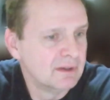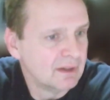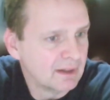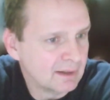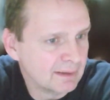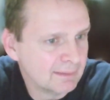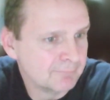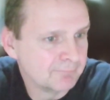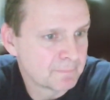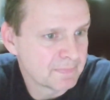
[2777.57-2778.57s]

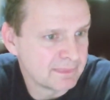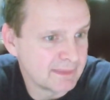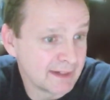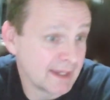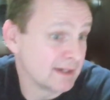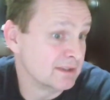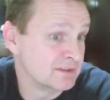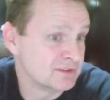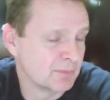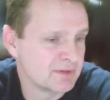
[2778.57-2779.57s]
um, that I had in the
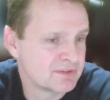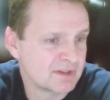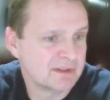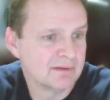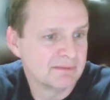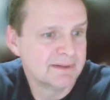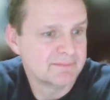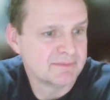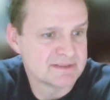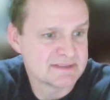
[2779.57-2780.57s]
gym on Sunday. Right?
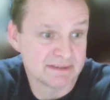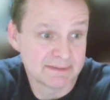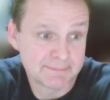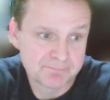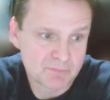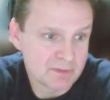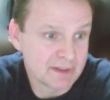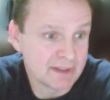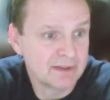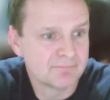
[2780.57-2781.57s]
It's like,
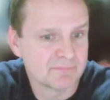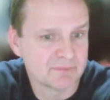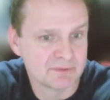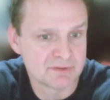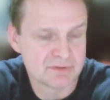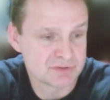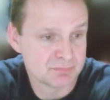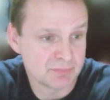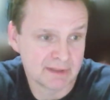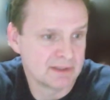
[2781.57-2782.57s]
okay, there, there's
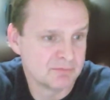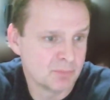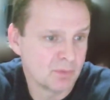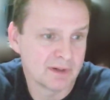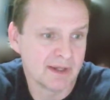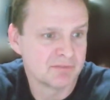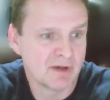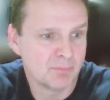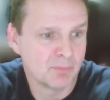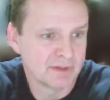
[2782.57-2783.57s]
I can give more. I've
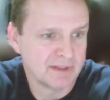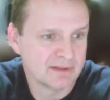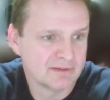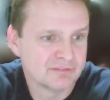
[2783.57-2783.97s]
got more to give.